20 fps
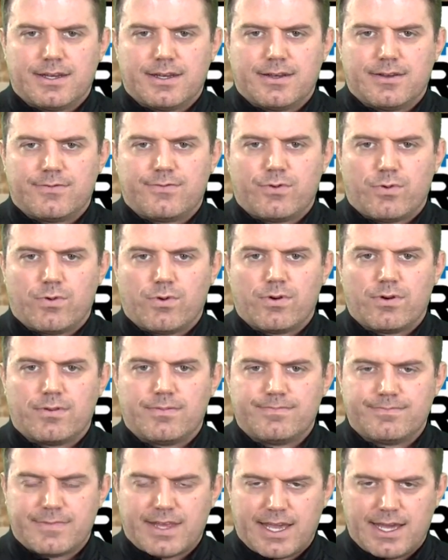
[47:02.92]
for
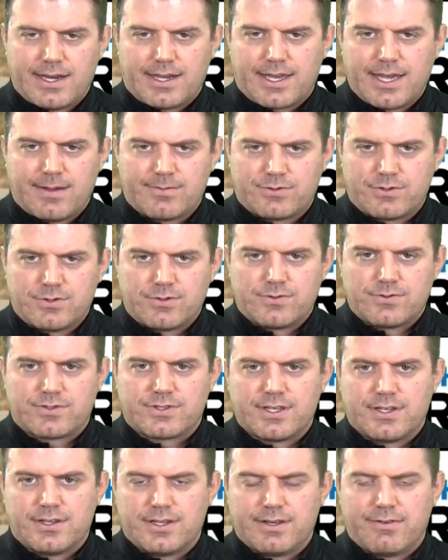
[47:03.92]
the handicapped to
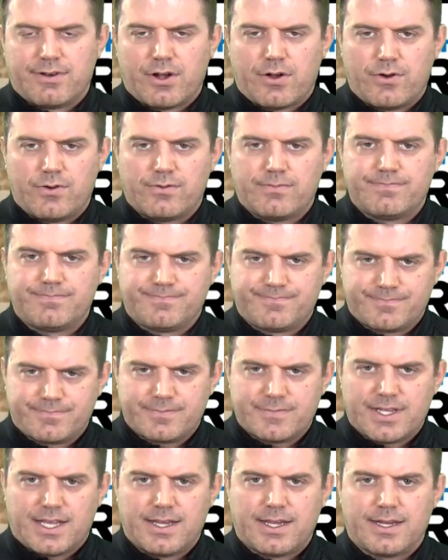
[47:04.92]
still live at home
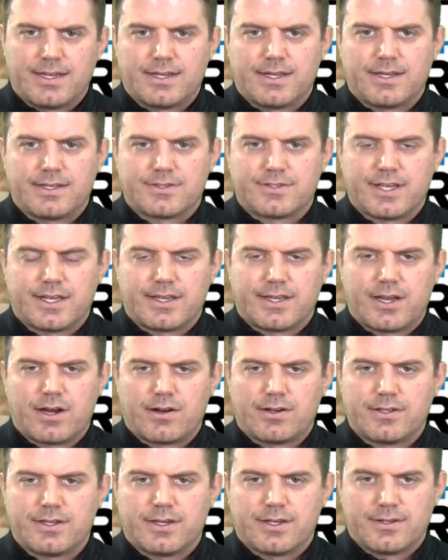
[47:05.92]
and taking care
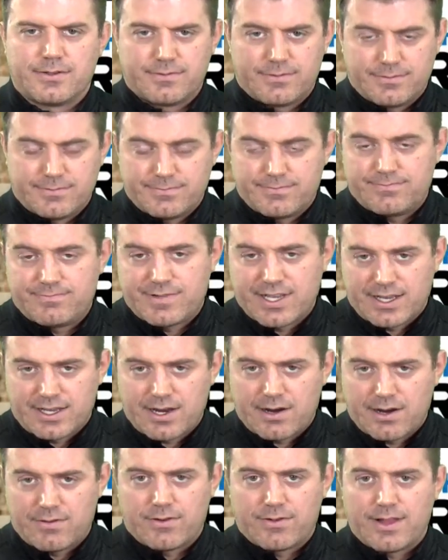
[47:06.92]
of
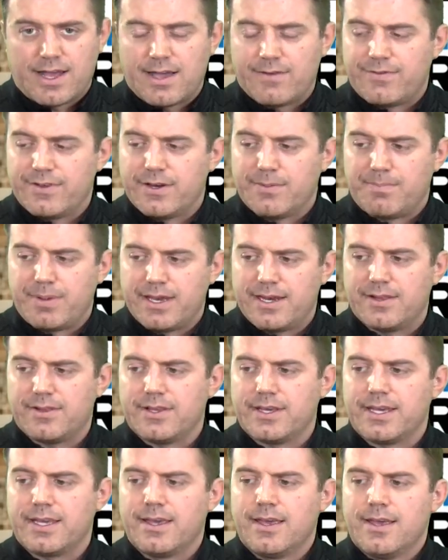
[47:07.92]
their life
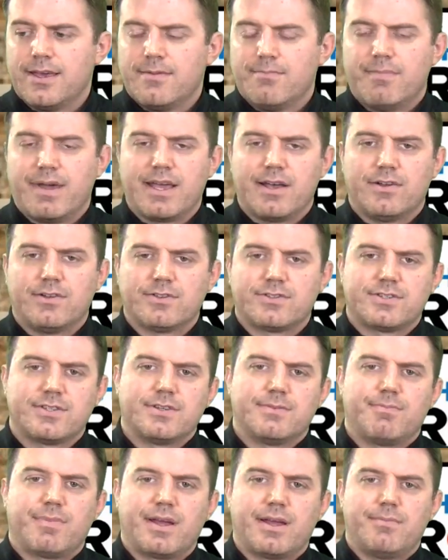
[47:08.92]
independently. Bales,
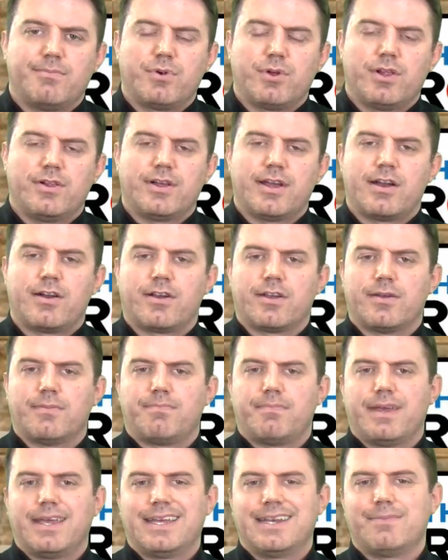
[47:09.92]
Boot Hill Area
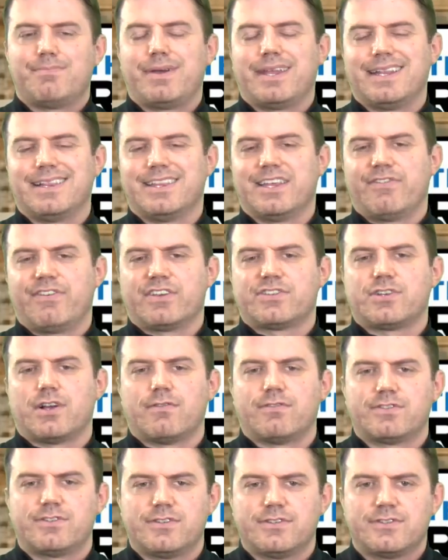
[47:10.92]
Independent Living
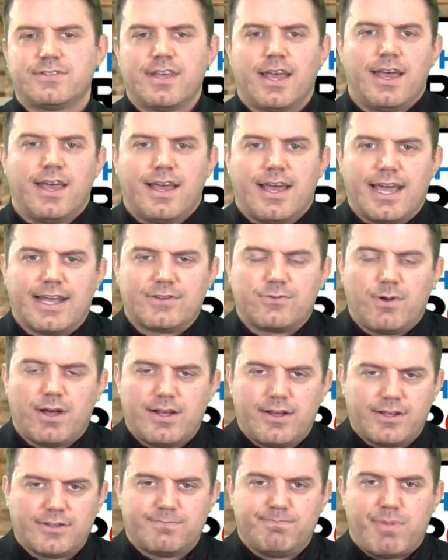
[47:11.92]
Services, as
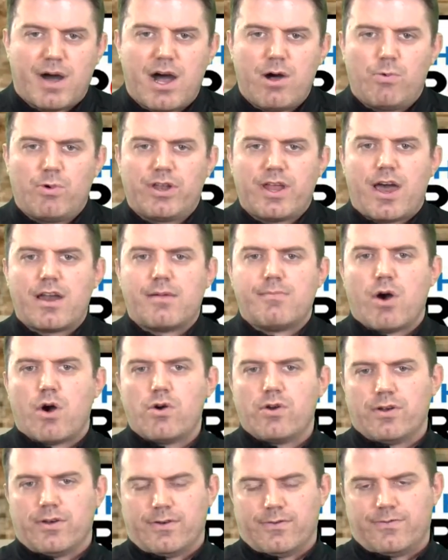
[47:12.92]
well as Baldwin
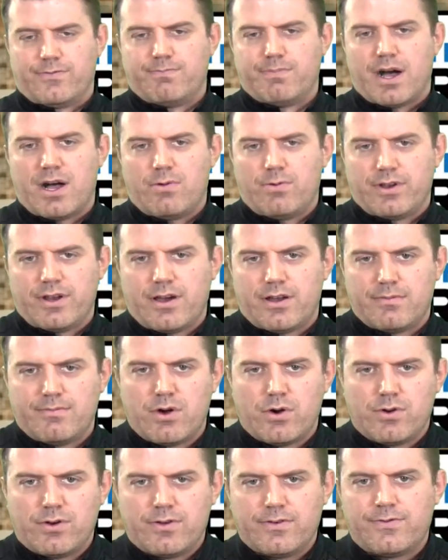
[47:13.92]
Automotive. Baldwin
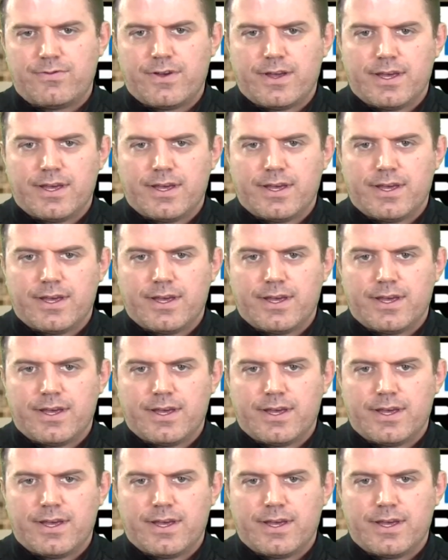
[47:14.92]
Automotive,